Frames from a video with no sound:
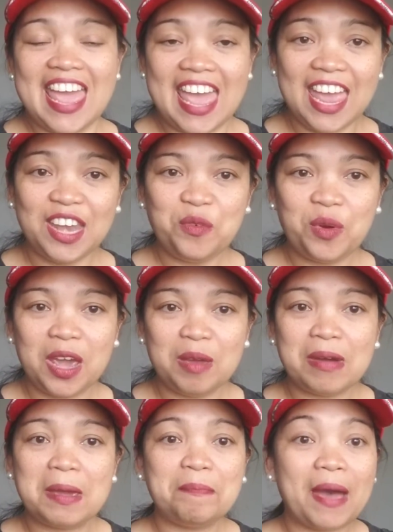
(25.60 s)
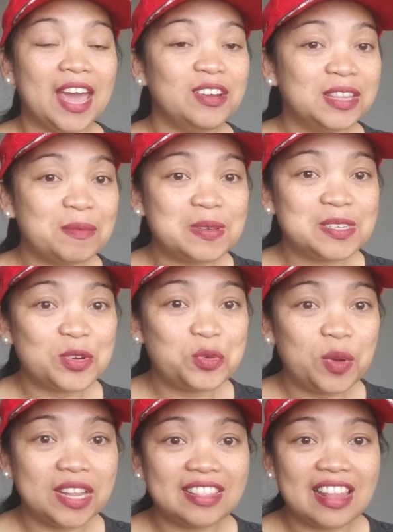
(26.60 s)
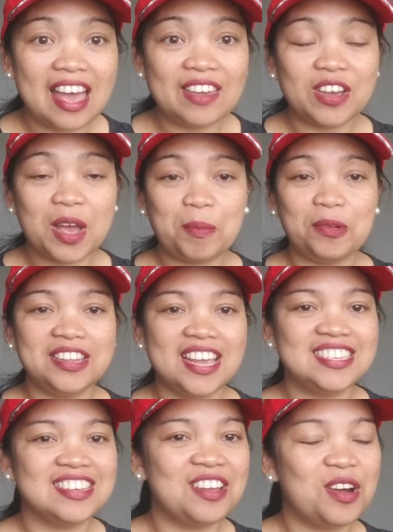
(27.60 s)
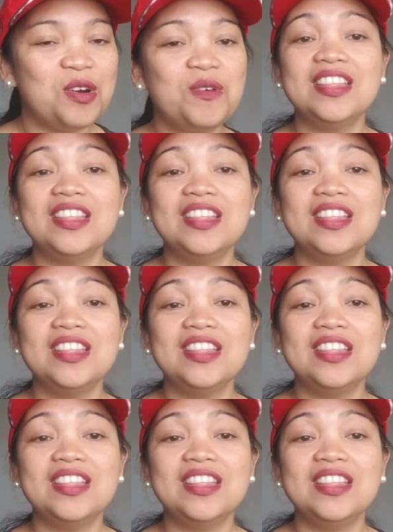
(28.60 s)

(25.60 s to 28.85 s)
Anyway, my pilot episode went live a couple days ago,